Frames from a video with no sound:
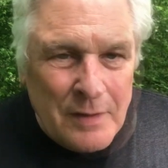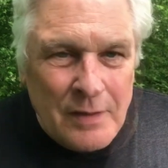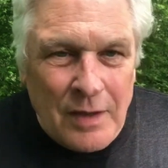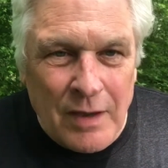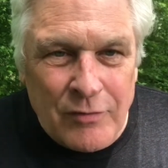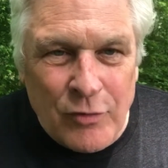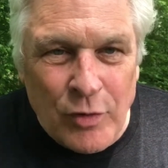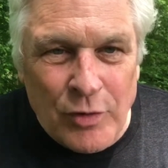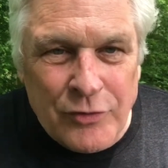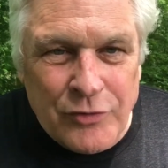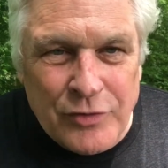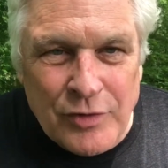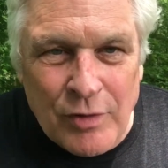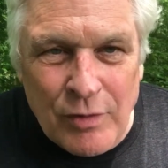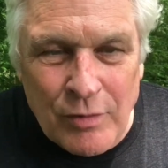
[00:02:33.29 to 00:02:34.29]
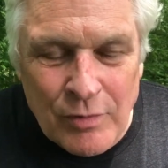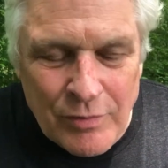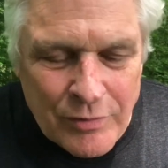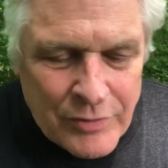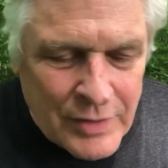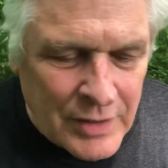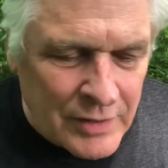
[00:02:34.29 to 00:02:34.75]
Of course, you know
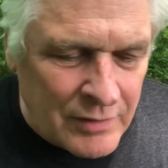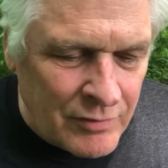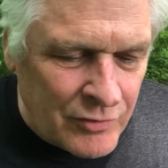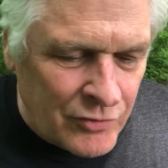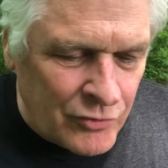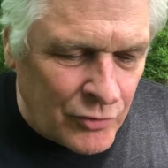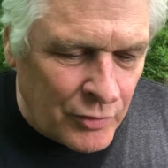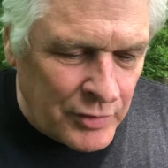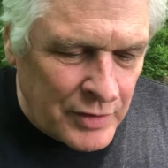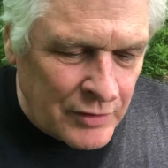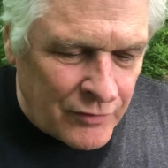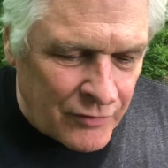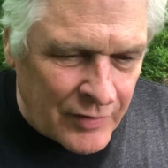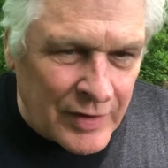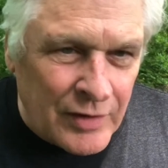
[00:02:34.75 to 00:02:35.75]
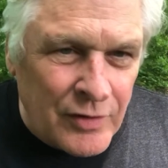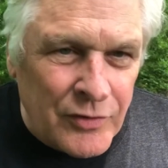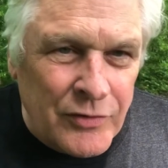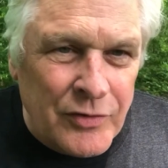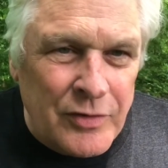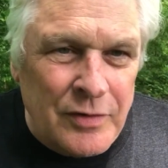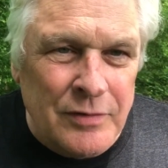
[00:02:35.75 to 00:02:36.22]
the end of the story, it
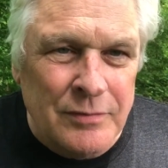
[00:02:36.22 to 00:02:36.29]
fails.